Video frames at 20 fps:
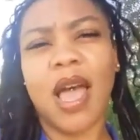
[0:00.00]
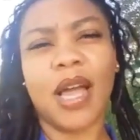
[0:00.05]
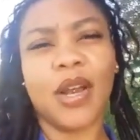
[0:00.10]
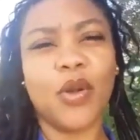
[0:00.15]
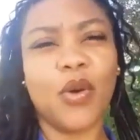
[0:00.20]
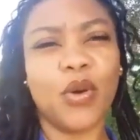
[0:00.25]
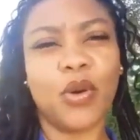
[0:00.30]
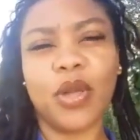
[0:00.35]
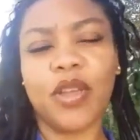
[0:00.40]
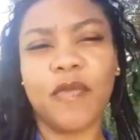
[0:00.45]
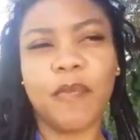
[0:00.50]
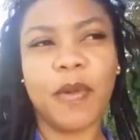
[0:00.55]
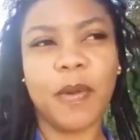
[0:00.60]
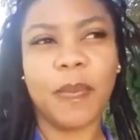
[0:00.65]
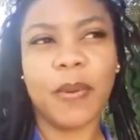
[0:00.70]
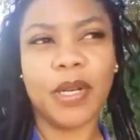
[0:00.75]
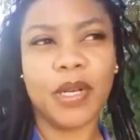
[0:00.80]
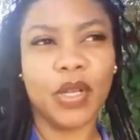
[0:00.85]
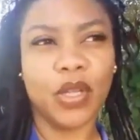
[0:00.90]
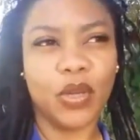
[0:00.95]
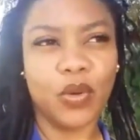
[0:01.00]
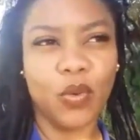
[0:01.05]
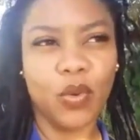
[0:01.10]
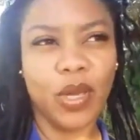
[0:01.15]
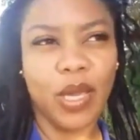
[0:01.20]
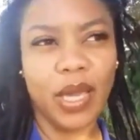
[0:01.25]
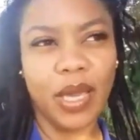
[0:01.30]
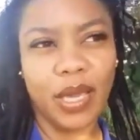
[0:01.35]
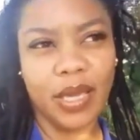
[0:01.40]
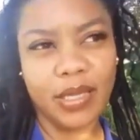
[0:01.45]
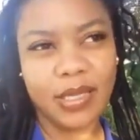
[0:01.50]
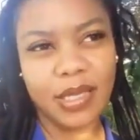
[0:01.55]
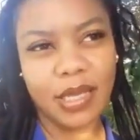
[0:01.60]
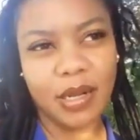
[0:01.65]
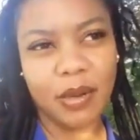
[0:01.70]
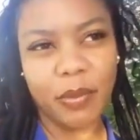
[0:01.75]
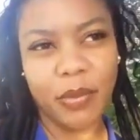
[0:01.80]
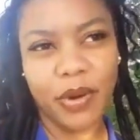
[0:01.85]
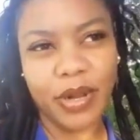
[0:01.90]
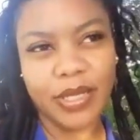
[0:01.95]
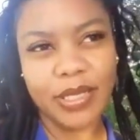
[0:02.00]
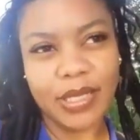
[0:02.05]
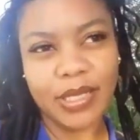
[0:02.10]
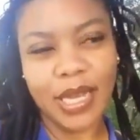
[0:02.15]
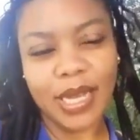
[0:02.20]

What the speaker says: I don't know if people in the UK celebrate